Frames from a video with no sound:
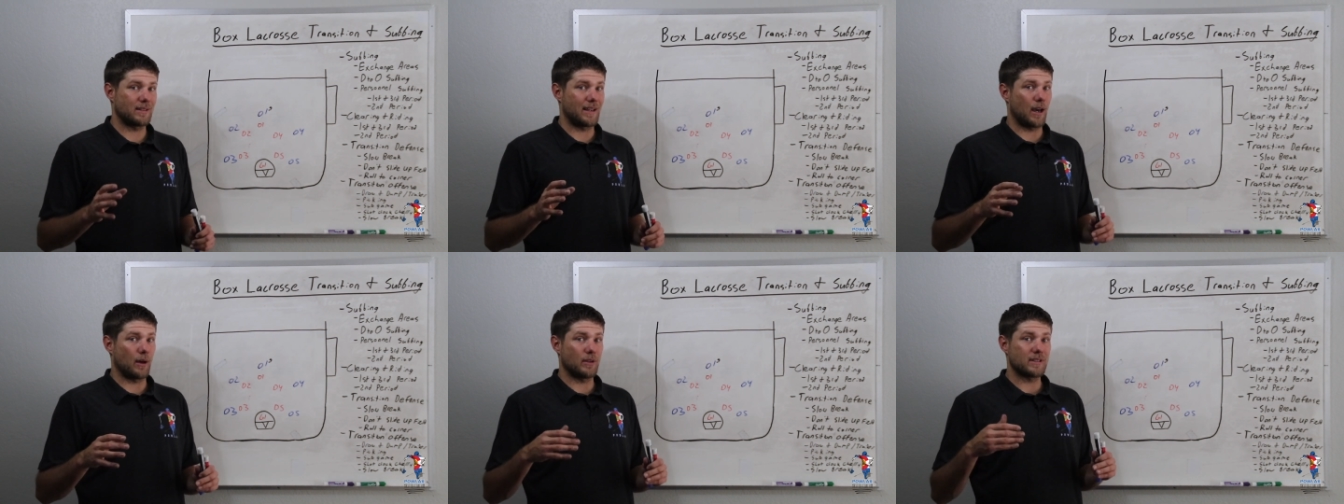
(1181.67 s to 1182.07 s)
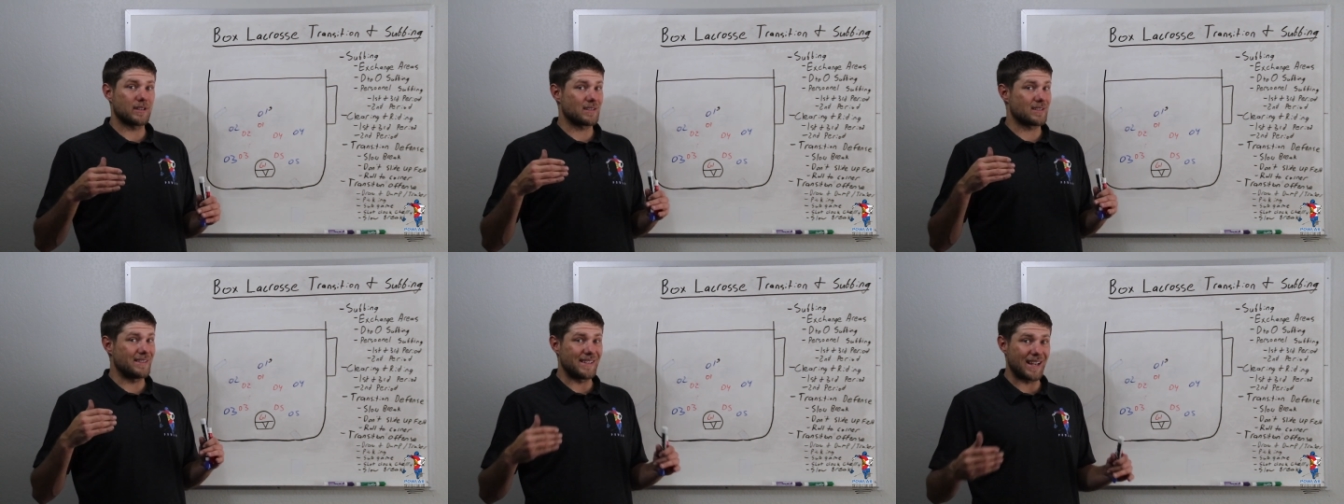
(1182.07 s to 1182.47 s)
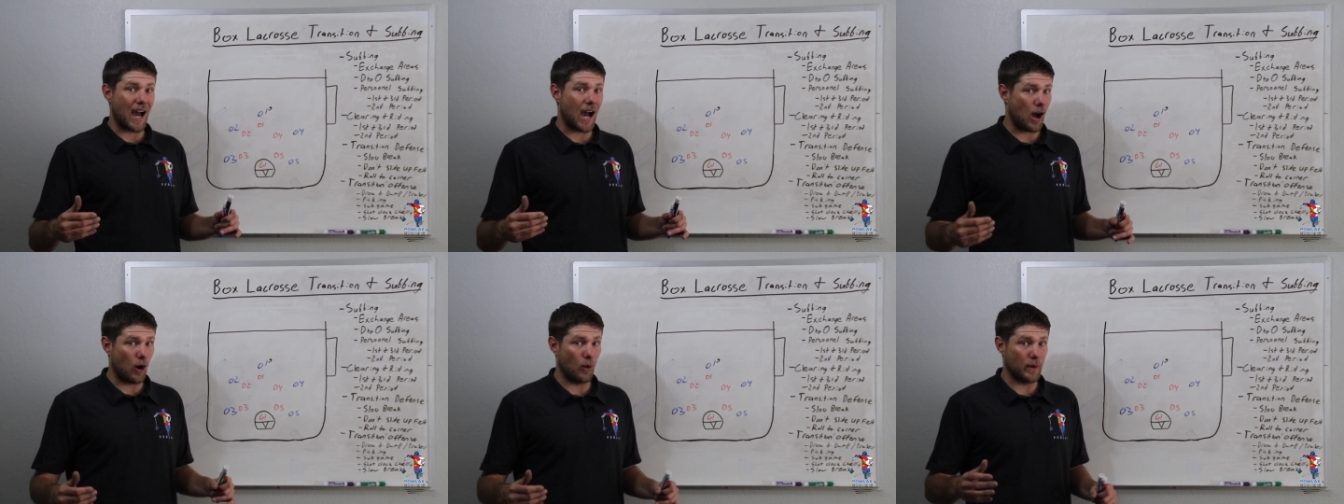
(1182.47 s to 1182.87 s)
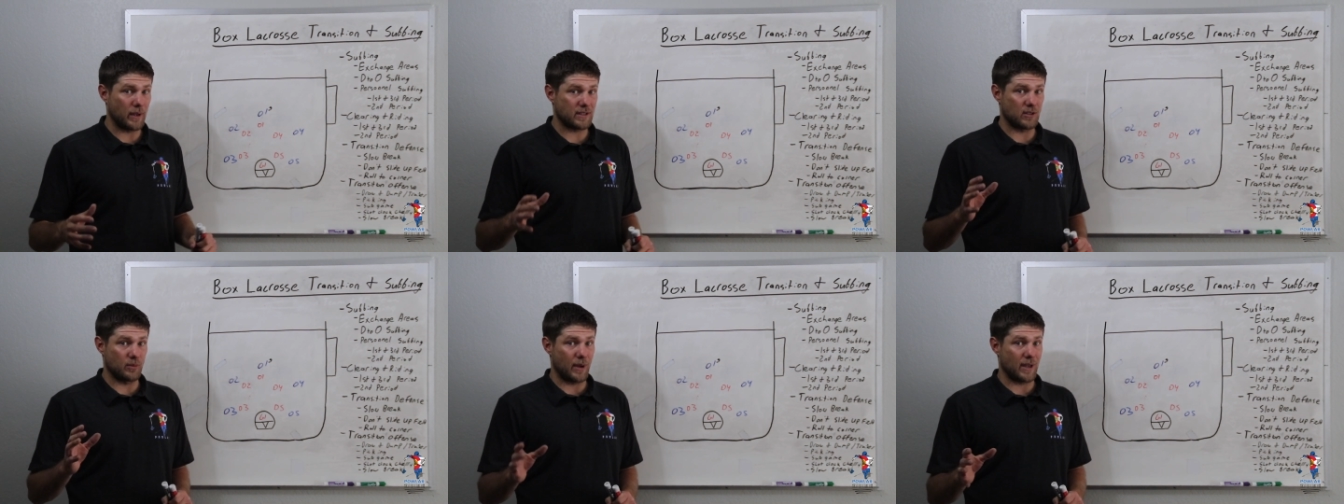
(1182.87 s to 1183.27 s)
Now, this is not
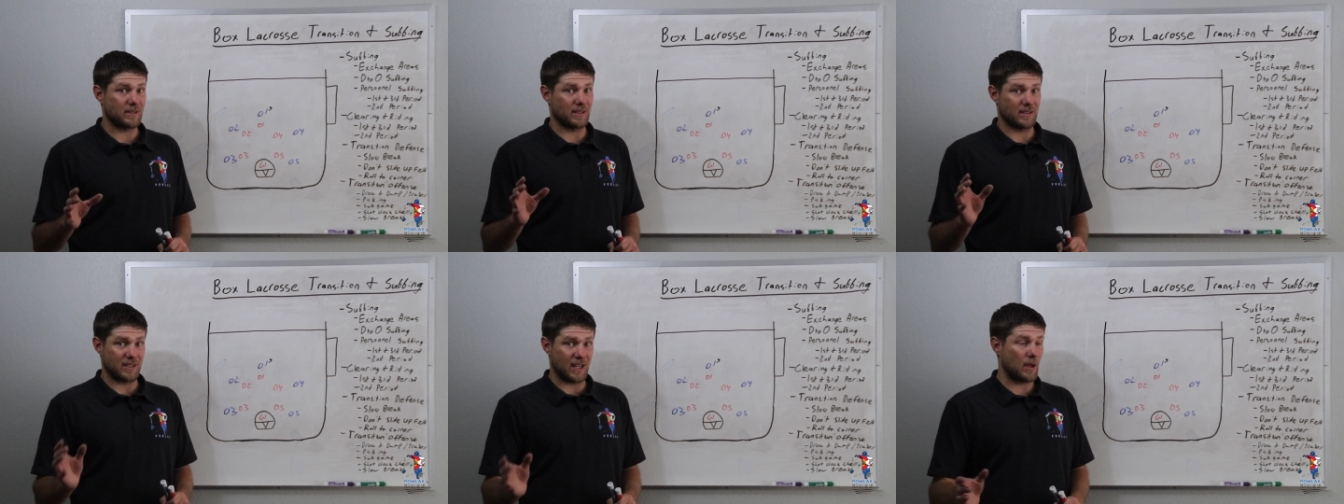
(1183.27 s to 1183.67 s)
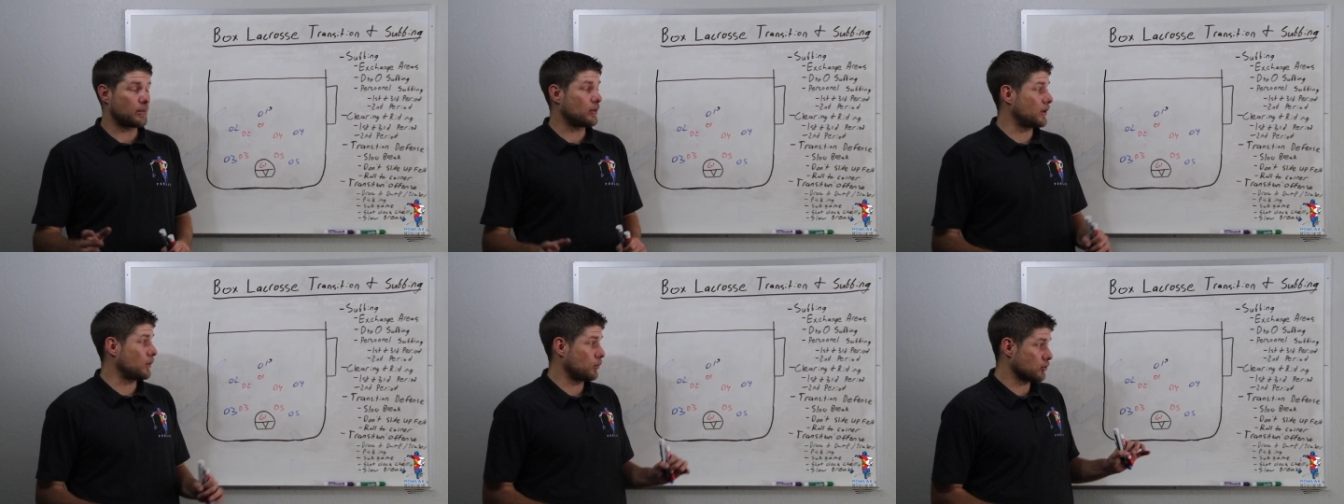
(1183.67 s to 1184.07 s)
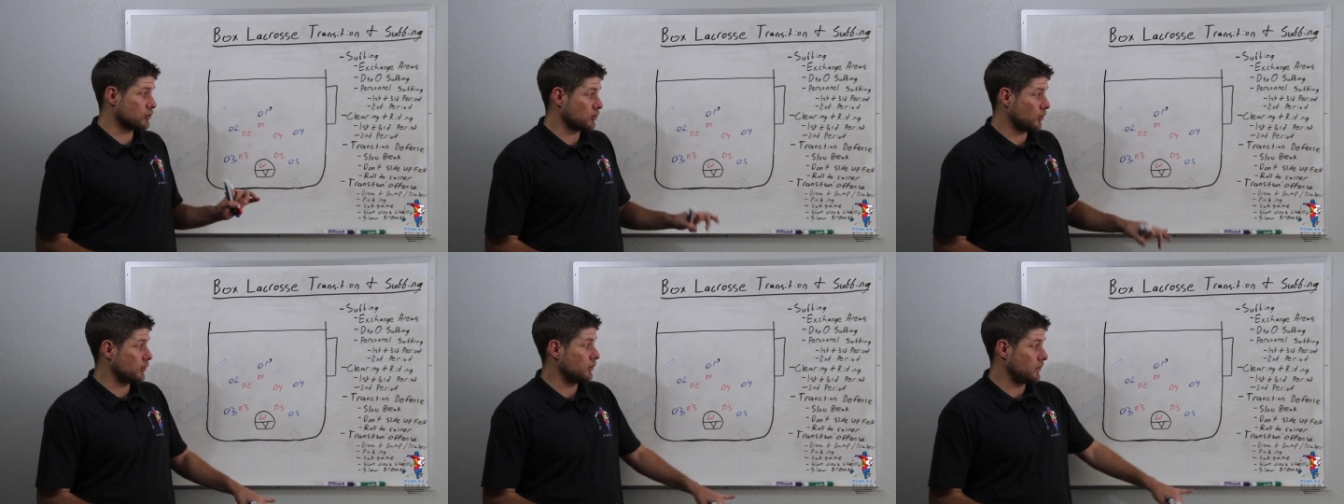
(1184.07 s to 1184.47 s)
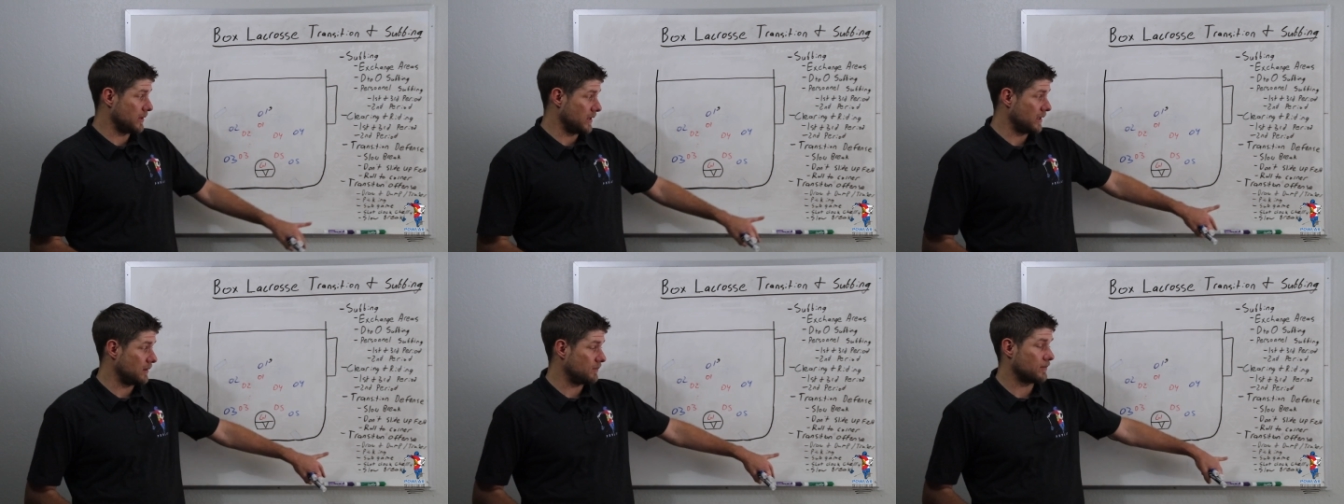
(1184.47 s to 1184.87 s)
always the best example, and we'll show you
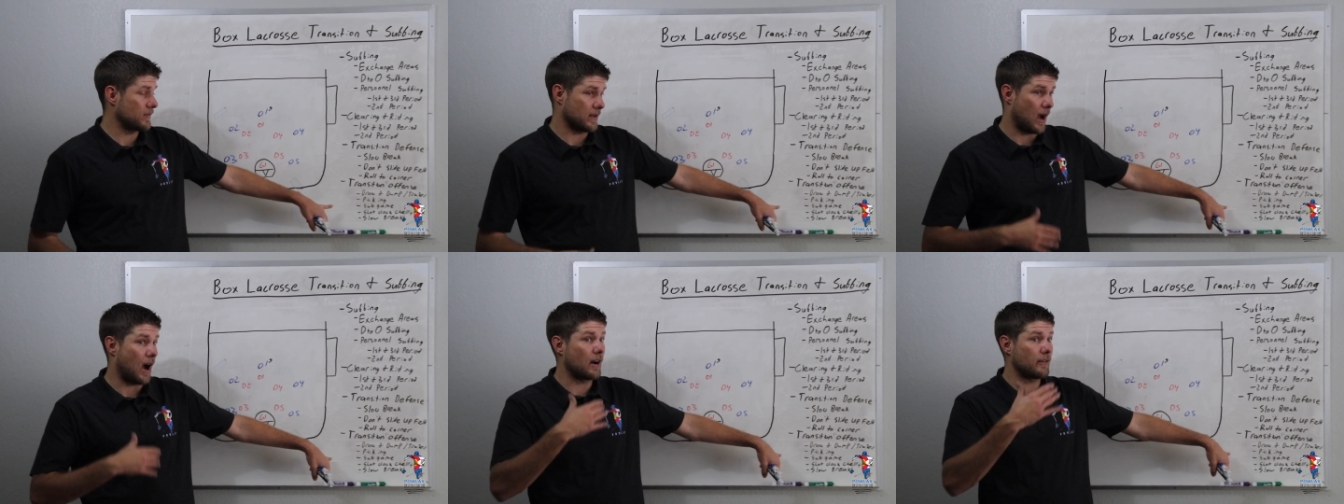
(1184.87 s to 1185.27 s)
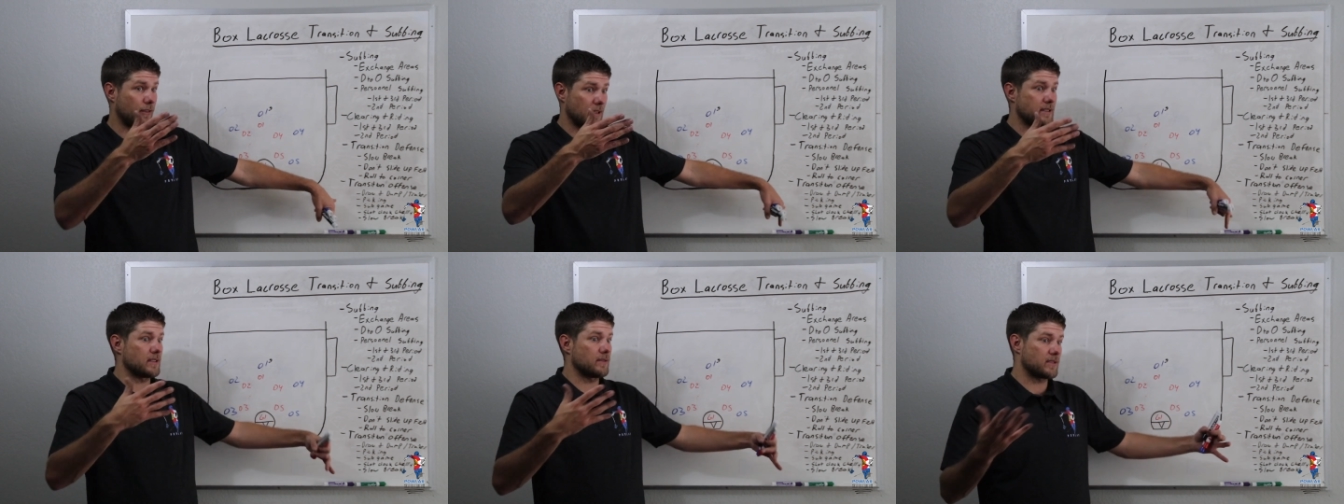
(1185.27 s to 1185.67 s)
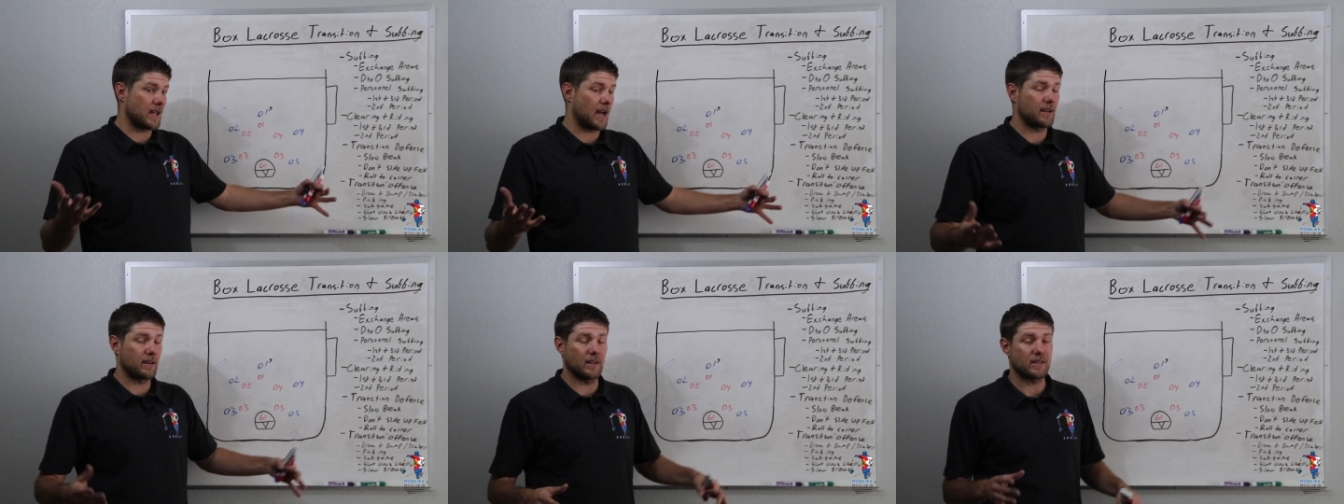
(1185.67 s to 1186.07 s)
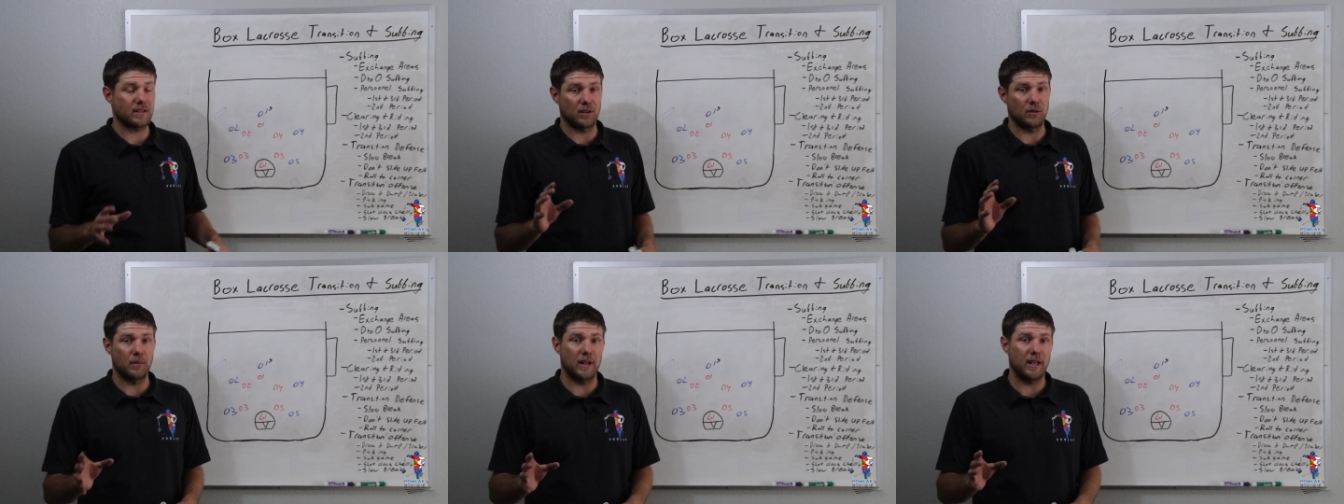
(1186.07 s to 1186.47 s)
the offensive side of this
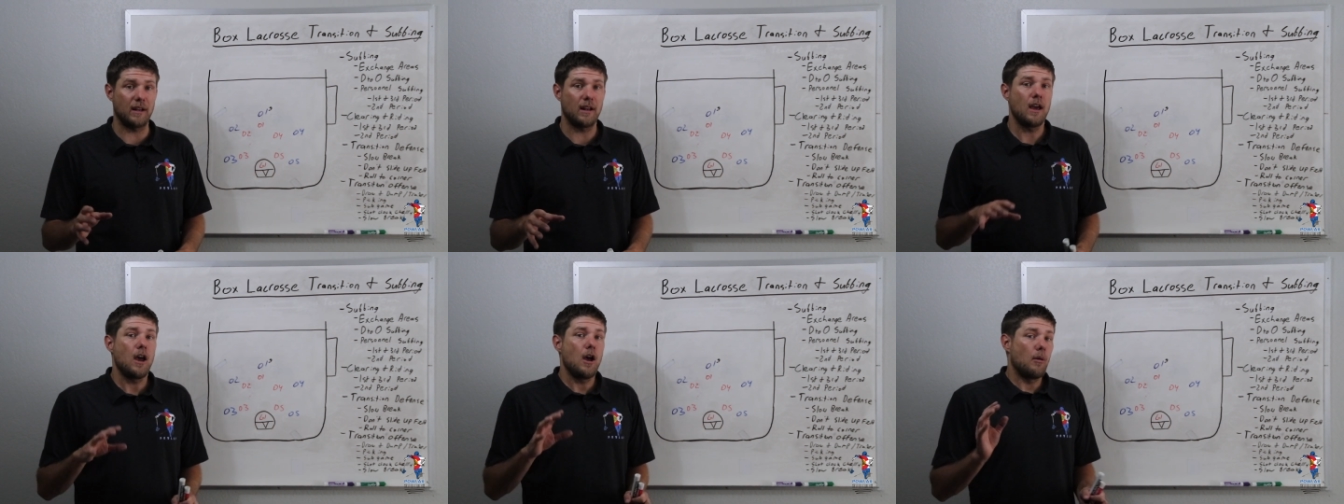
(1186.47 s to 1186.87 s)
in a minute.